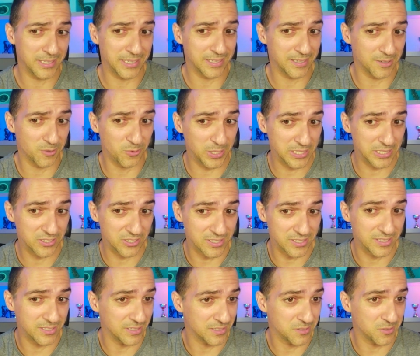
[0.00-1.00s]
we just
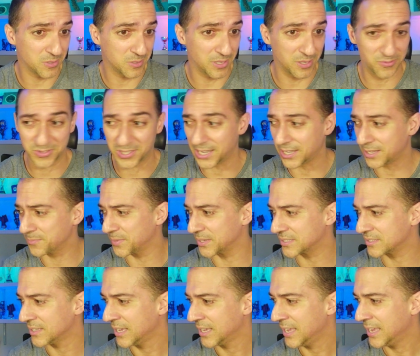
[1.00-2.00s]
need to give checkmate.
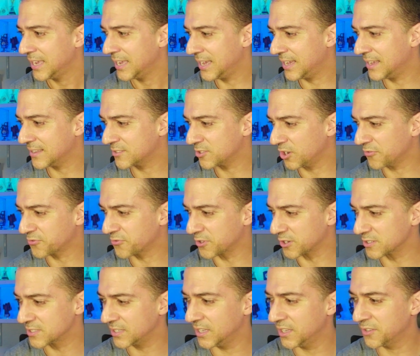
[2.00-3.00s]
And of
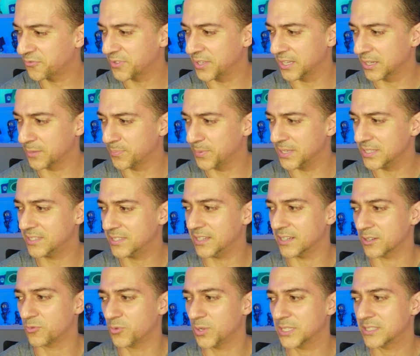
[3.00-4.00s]
course, if king plays here,
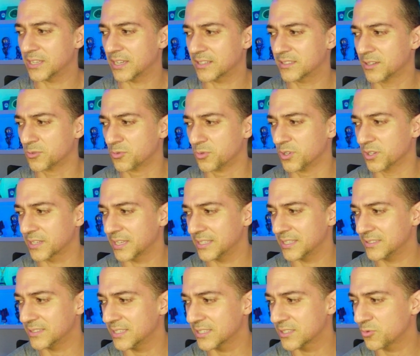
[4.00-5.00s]
we take the rook, and
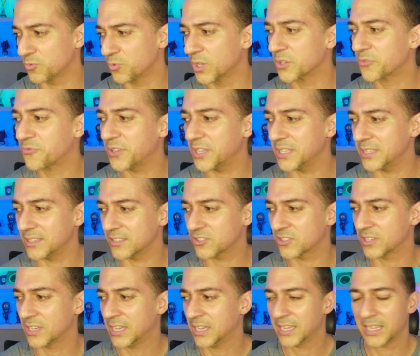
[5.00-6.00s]
this will
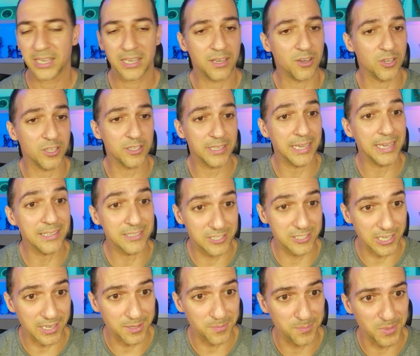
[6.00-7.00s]
finish on a
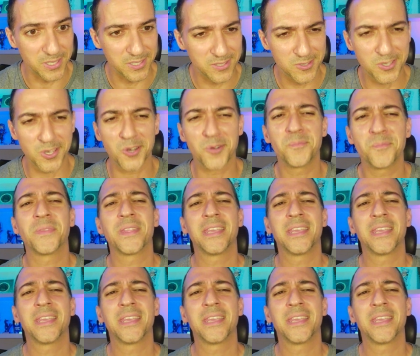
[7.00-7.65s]
checkmate. So